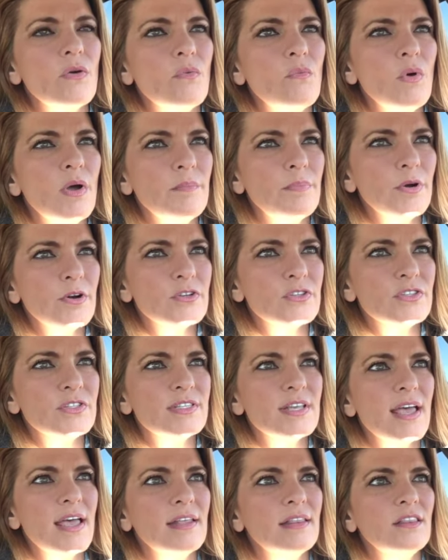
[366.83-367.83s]
one person
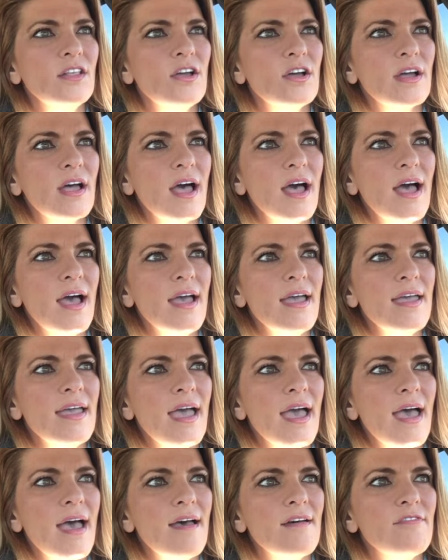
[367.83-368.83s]
said, look, I
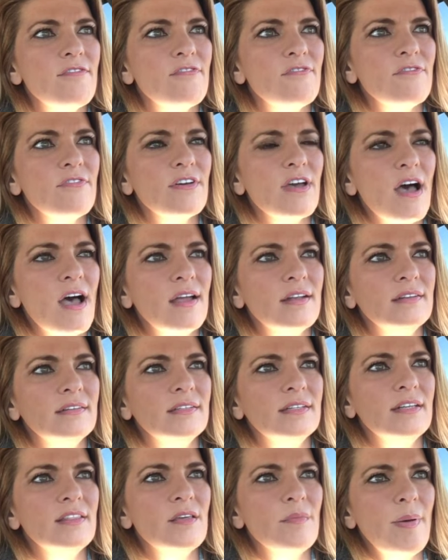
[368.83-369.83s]
have
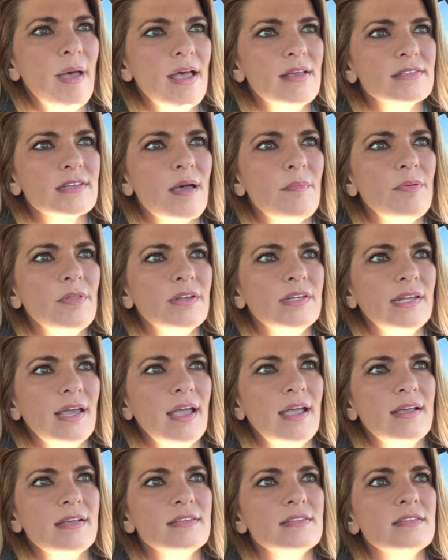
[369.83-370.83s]
gotten in the past couple of
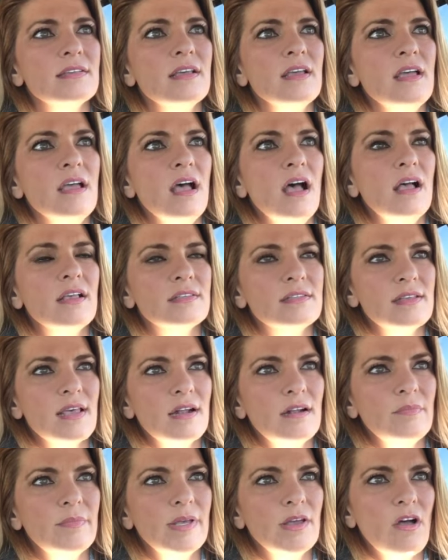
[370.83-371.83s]
days a
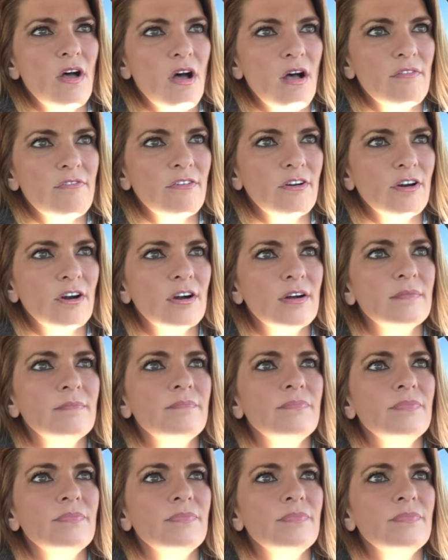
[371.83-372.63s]
settlement offer.